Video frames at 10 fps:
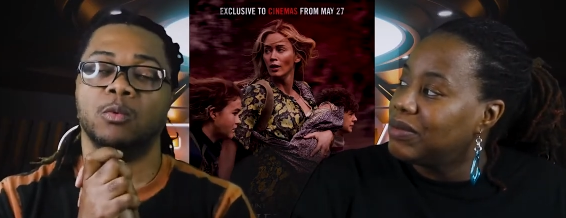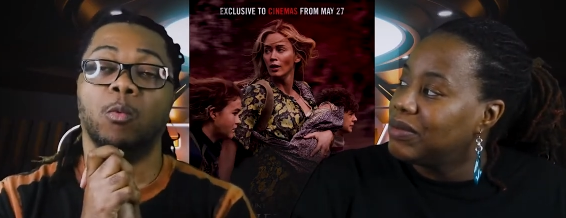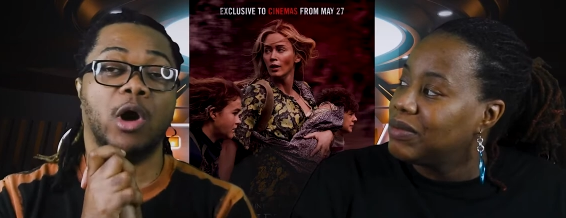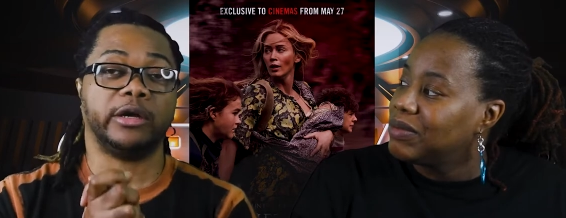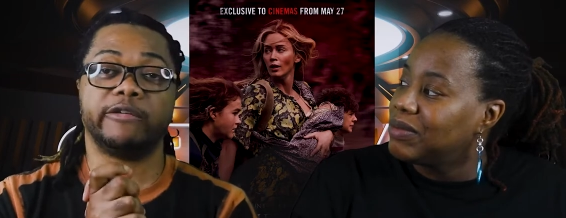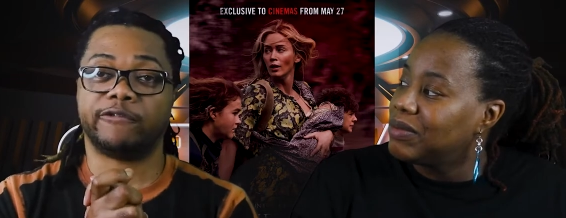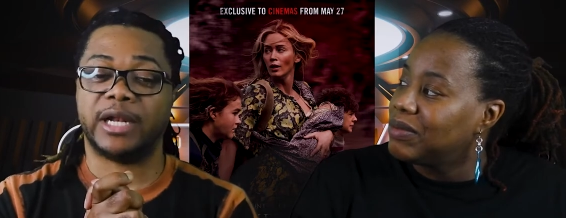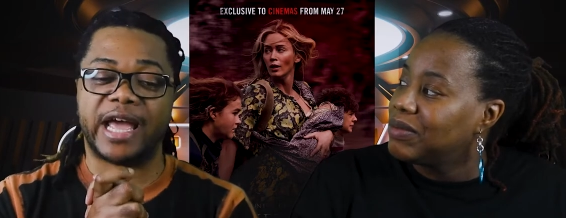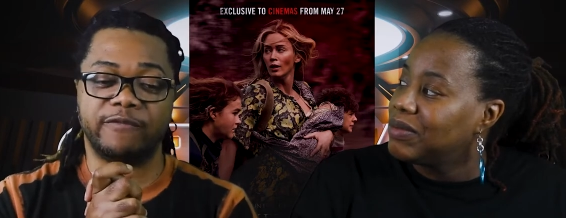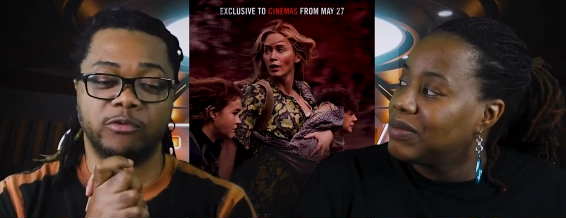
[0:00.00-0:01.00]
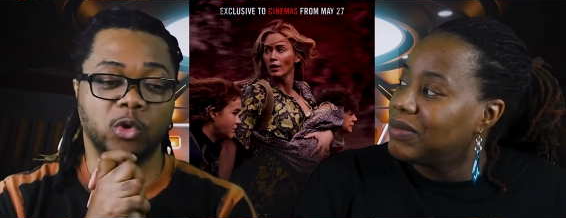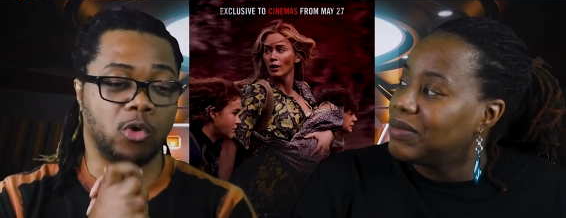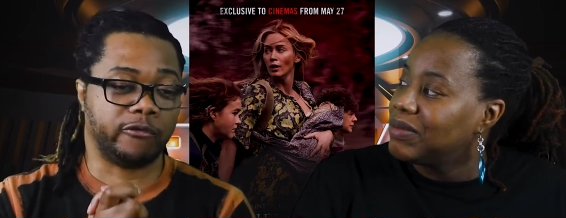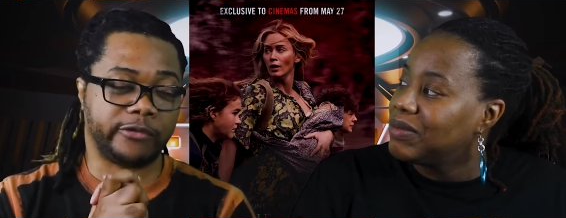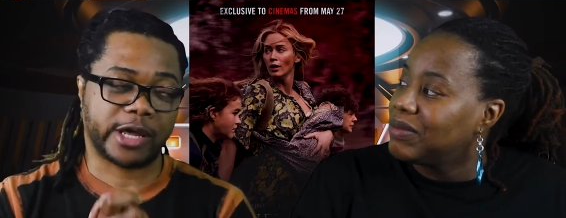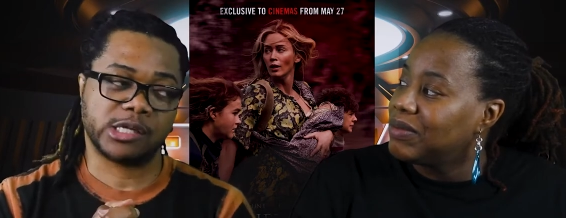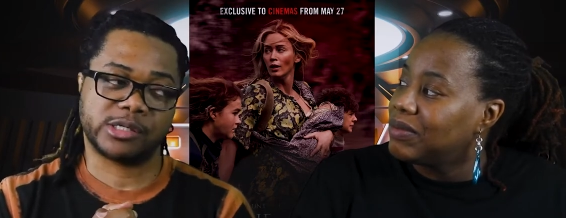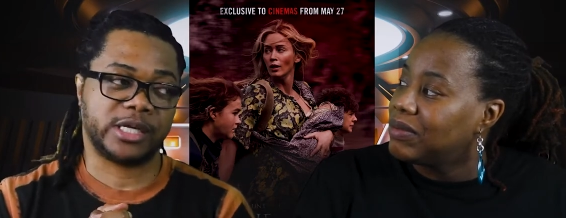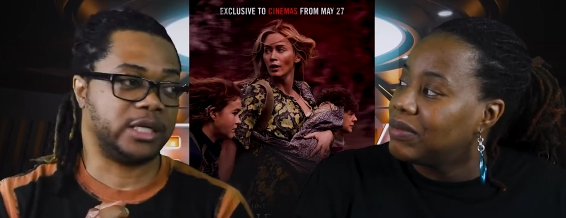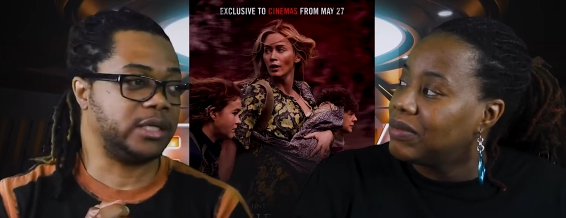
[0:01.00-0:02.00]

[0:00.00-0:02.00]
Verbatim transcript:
Speaker 1: wonderful. I have no flaws with